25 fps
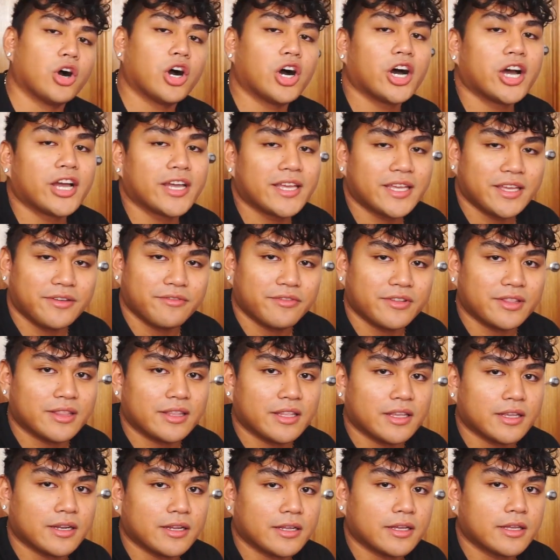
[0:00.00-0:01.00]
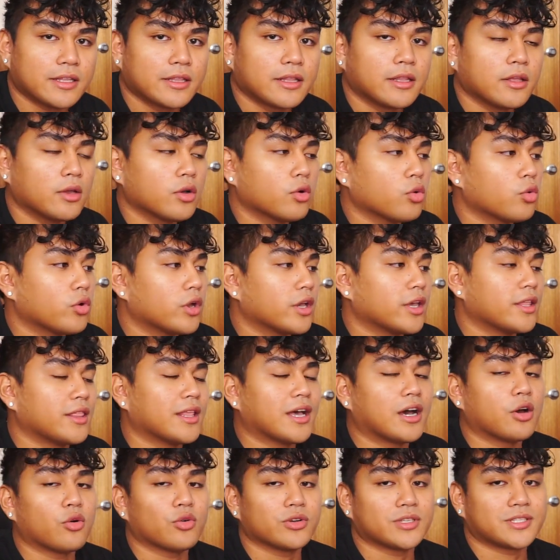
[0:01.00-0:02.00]
I even did it
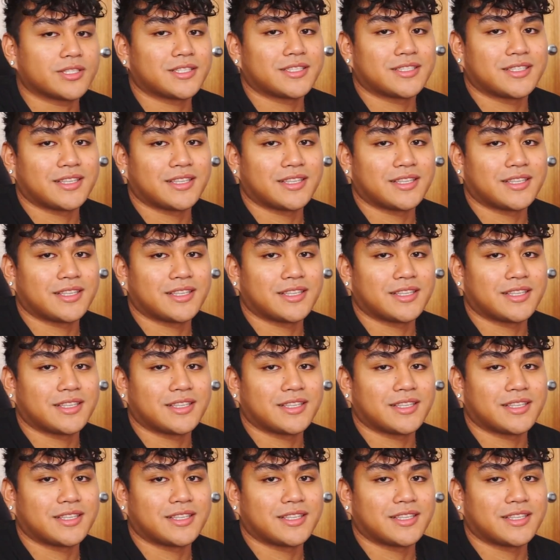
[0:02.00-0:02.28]
when I was